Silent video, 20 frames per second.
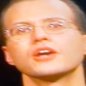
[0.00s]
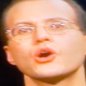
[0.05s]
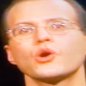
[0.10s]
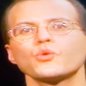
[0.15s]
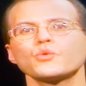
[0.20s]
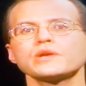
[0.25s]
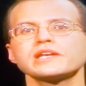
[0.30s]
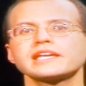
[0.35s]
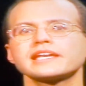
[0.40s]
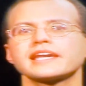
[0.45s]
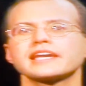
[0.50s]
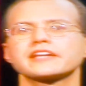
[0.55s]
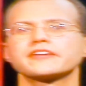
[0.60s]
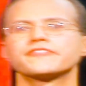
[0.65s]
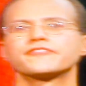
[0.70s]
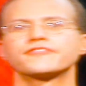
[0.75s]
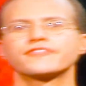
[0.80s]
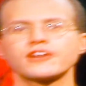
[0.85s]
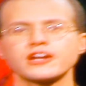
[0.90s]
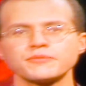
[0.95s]
We can get a
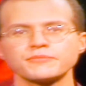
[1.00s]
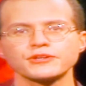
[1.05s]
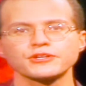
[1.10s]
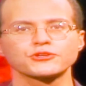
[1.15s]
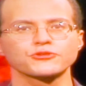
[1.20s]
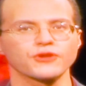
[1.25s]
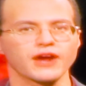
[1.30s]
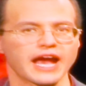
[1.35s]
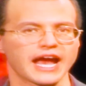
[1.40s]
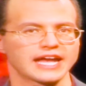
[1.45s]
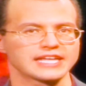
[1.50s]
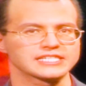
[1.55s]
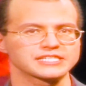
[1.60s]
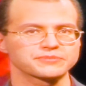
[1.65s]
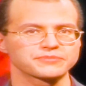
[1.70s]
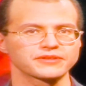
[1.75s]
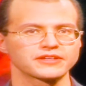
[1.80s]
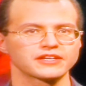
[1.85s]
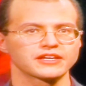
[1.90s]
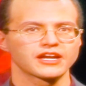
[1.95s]
firmer
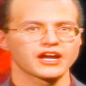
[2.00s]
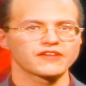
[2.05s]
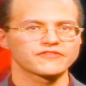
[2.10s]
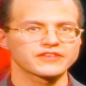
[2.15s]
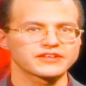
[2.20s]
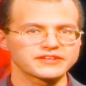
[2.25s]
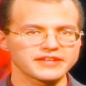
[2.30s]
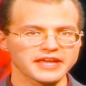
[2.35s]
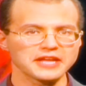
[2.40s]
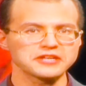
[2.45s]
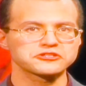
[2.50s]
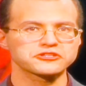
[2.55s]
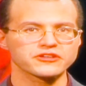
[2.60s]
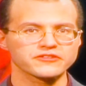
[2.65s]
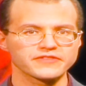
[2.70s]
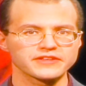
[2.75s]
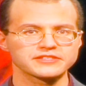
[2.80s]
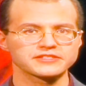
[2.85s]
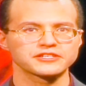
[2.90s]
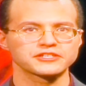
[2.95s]
grasp of the nature of
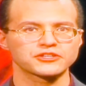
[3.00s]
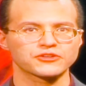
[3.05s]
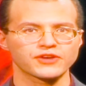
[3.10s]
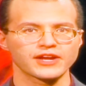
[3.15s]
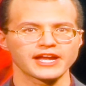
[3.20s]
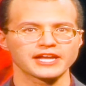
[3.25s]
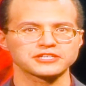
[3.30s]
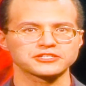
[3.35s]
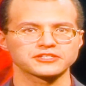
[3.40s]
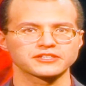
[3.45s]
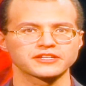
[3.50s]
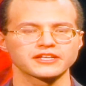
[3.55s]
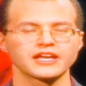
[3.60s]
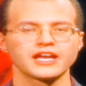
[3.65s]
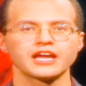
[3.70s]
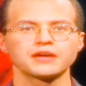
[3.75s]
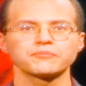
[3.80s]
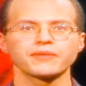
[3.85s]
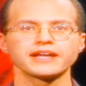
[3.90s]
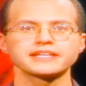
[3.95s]
this interaction
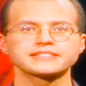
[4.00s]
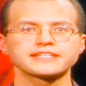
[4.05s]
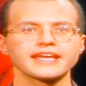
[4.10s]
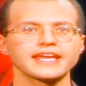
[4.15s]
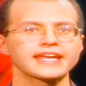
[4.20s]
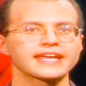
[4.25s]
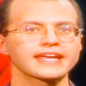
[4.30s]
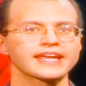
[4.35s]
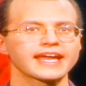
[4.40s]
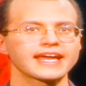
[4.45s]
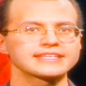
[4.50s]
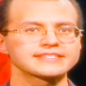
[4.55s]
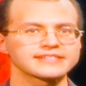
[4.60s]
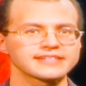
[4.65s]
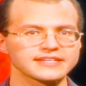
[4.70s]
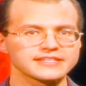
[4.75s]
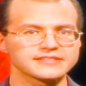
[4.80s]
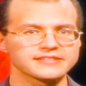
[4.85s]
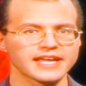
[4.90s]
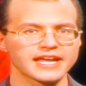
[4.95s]
by taking as an
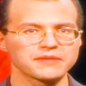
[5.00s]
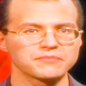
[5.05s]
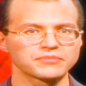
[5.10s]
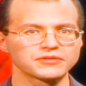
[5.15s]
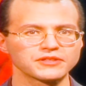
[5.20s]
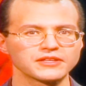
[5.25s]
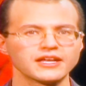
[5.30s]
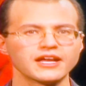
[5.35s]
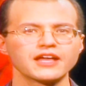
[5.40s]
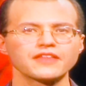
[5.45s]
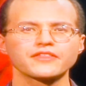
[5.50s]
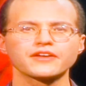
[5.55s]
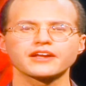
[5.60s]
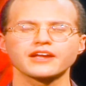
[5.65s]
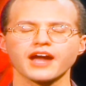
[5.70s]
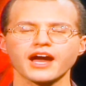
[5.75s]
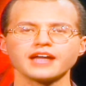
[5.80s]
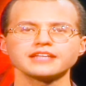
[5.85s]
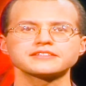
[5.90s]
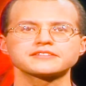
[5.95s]
example the
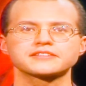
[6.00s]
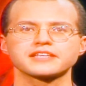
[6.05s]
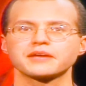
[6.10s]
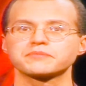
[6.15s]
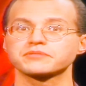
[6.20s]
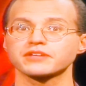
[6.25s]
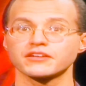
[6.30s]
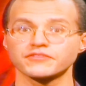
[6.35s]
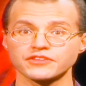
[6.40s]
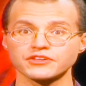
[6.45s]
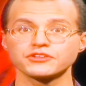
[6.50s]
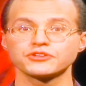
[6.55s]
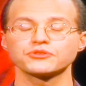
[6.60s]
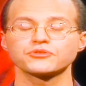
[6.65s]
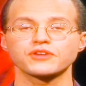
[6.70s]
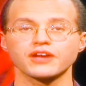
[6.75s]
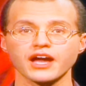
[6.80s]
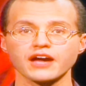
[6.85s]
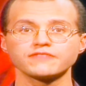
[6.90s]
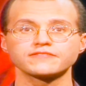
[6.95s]
concept of the
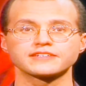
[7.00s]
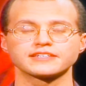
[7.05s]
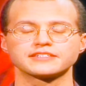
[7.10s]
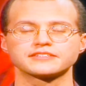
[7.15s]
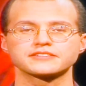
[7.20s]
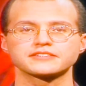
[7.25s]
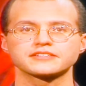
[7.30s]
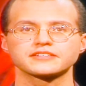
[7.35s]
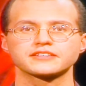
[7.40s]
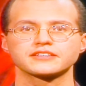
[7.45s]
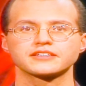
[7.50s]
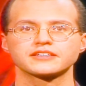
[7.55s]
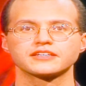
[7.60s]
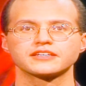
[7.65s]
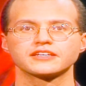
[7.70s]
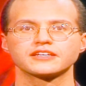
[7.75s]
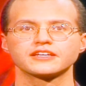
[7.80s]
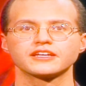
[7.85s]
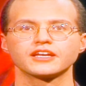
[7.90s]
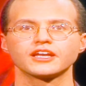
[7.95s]
New Covenant.
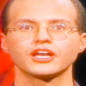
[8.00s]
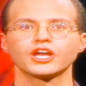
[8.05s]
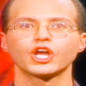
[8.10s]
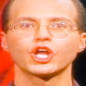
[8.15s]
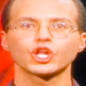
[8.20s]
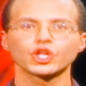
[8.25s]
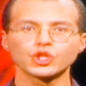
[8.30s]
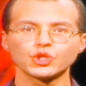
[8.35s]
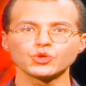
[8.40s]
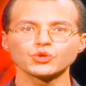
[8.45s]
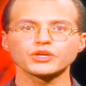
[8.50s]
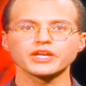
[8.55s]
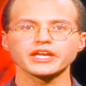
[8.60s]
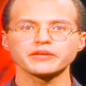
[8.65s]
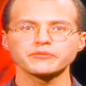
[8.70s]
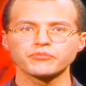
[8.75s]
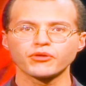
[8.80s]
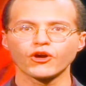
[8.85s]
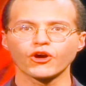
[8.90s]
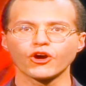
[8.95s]
Luke
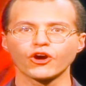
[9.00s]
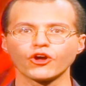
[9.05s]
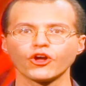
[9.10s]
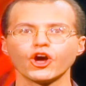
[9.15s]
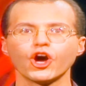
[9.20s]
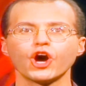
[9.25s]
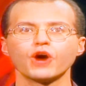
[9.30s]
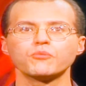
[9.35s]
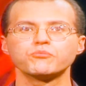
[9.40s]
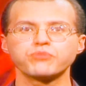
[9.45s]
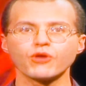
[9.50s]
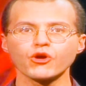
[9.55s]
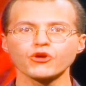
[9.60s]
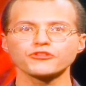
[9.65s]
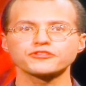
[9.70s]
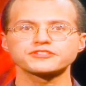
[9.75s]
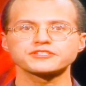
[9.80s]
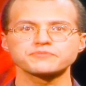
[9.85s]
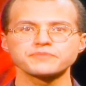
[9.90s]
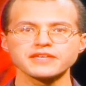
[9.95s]
and Paul
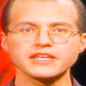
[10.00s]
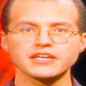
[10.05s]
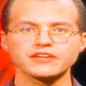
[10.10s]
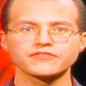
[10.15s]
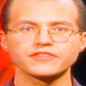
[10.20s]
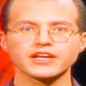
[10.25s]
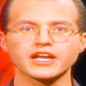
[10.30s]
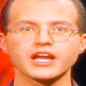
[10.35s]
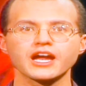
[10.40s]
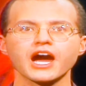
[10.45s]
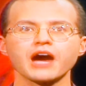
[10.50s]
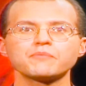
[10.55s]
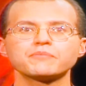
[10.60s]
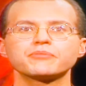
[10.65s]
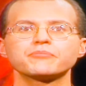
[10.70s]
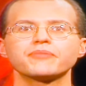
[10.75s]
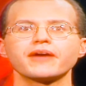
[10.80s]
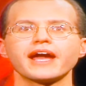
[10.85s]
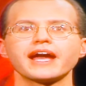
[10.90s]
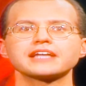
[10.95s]
both speak of the
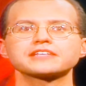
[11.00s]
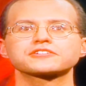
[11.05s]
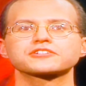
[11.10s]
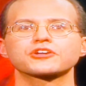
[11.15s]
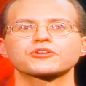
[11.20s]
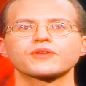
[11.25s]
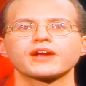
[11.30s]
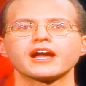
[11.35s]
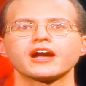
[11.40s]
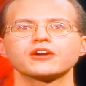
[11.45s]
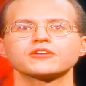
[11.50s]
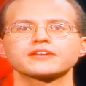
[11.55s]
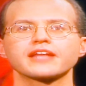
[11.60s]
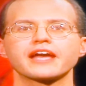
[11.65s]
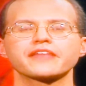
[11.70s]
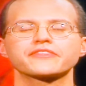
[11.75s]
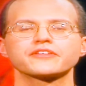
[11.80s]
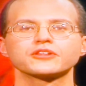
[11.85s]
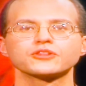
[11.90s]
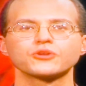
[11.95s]
cup passed around
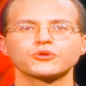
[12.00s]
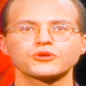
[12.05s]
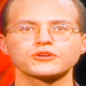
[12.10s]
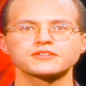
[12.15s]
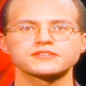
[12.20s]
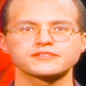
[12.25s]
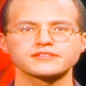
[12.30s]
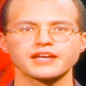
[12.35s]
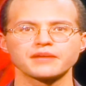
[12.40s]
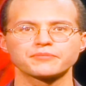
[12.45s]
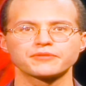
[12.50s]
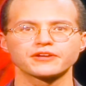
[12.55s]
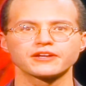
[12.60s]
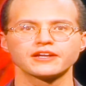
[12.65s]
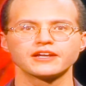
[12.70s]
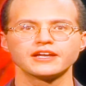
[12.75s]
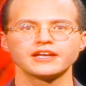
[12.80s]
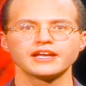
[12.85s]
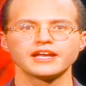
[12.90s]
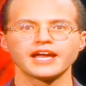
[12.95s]
at the Lord's Supper
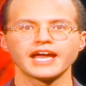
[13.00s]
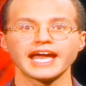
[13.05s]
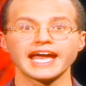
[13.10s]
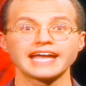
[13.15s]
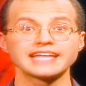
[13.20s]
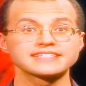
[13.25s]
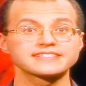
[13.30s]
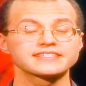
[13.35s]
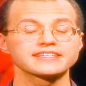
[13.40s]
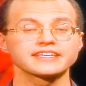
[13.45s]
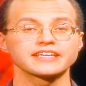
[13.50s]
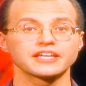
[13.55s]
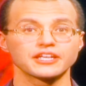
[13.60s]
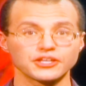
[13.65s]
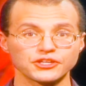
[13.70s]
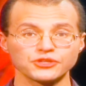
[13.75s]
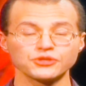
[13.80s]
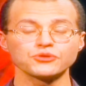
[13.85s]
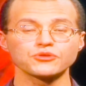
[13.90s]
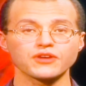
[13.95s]
as the
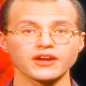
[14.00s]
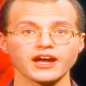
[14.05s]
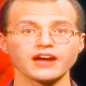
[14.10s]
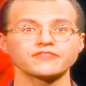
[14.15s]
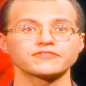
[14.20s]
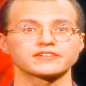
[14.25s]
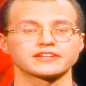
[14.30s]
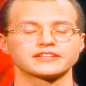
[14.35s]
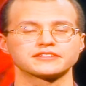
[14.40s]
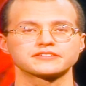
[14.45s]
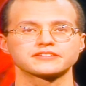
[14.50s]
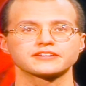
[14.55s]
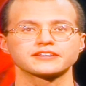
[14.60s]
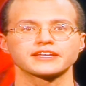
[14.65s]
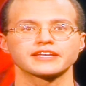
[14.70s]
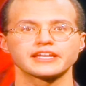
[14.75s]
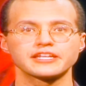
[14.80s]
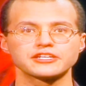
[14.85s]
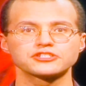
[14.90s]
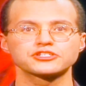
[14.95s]
New Covenant
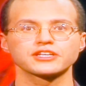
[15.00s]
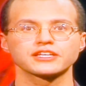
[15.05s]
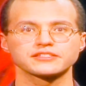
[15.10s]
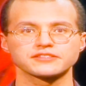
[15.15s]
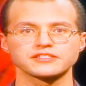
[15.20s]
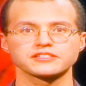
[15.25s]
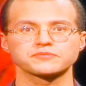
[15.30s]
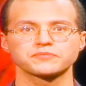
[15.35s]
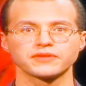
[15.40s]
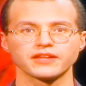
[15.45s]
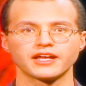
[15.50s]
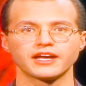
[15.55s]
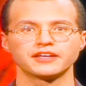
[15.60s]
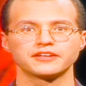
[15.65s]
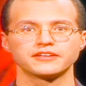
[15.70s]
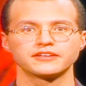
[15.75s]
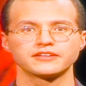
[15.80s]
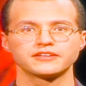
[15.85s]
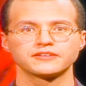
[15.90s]
in Jesus' blood.